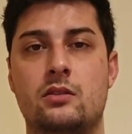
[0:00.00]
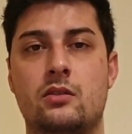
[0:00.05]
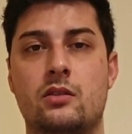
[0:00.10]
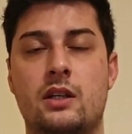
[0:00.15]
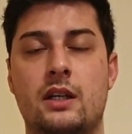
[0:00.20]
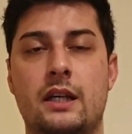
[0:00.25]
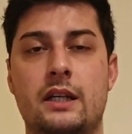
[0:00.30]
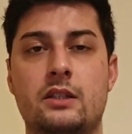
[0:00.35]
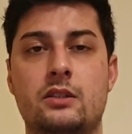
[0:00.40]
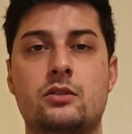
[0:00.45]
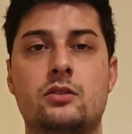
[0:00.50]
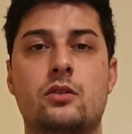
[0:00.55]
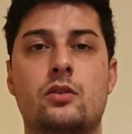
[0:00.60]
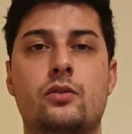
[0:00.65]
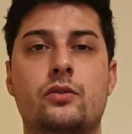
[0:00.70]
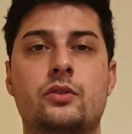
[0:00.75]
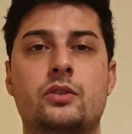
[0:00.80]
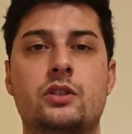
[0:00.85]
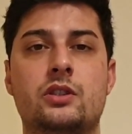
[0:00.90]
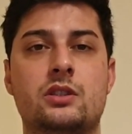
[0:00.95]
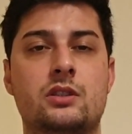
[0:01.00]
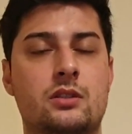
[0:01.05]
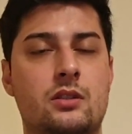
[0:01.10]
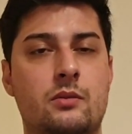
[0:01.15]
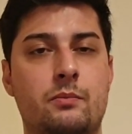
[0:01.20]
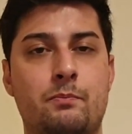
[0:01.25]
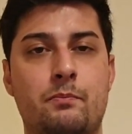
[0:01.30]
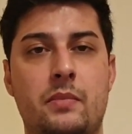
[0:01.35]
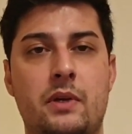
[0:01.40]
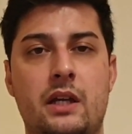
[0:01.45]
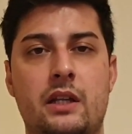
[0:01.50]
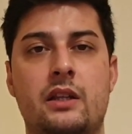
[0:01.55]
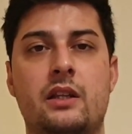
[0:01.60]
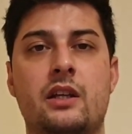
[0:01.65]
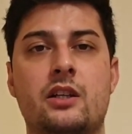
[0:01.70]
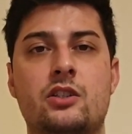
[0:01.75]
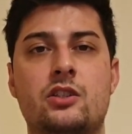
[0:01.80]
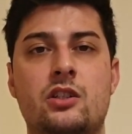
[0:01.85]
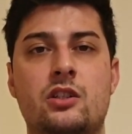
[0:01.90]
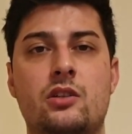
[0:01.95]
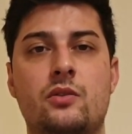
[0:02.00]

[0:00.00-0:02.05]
Okay, so just pay attention.